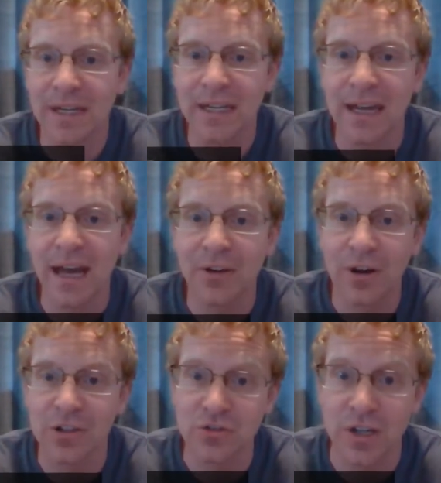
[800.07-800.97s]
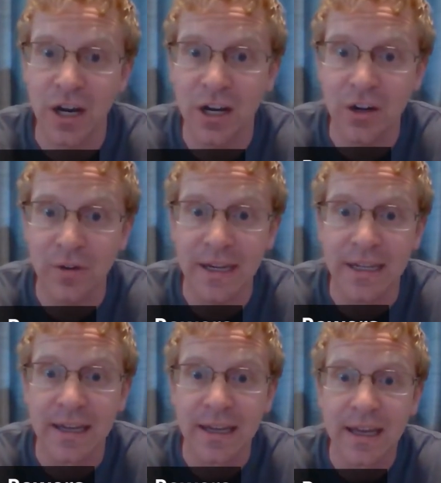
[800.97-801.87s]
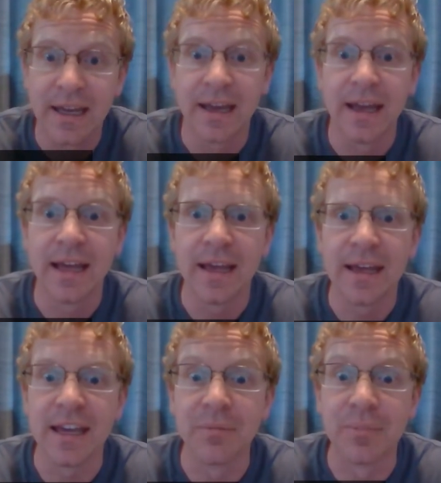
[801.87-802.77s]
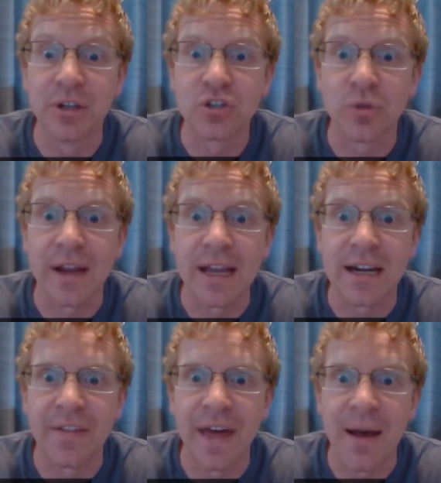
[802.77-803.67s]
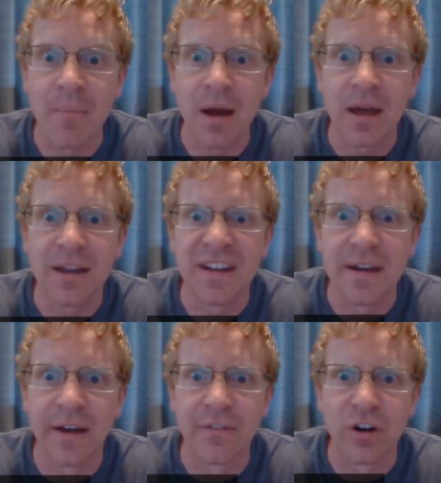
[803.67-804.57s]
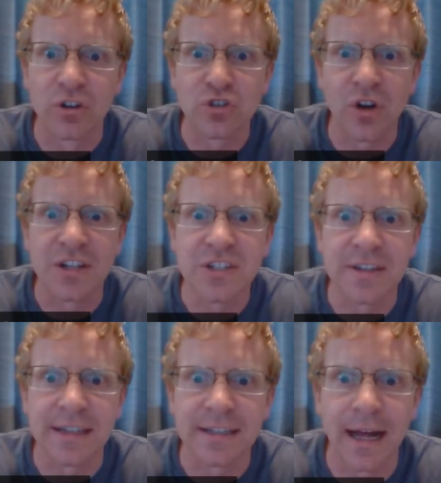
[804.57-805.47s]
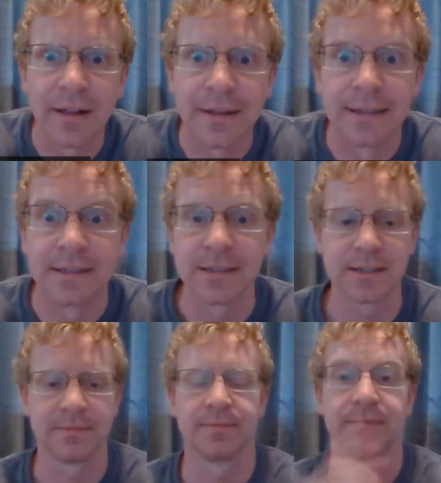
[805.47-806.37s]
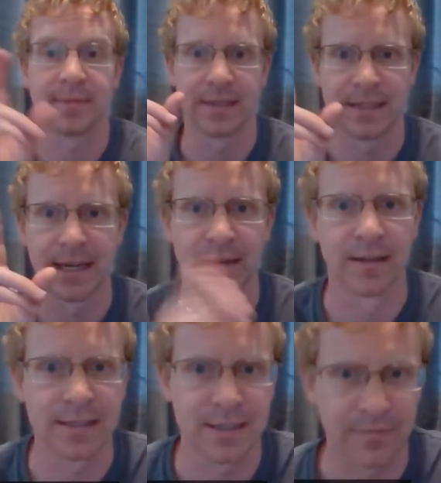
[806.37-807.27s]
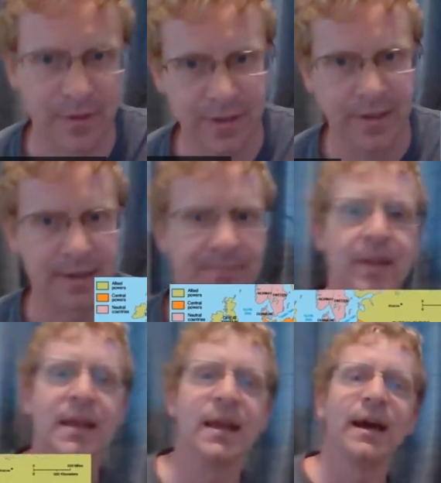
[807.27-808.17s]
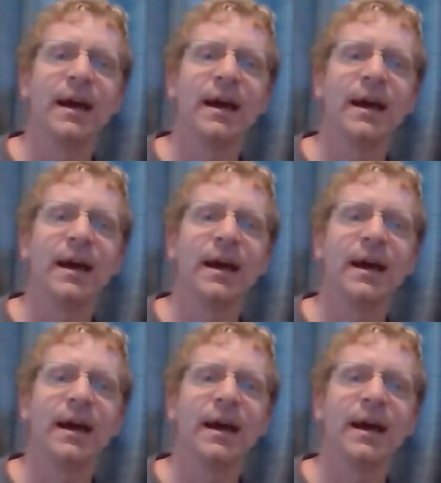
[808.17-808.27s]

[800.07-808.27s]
Germany, Austria-Hungary. It betrayed them. Never trust the Italians. Second lesson for the day.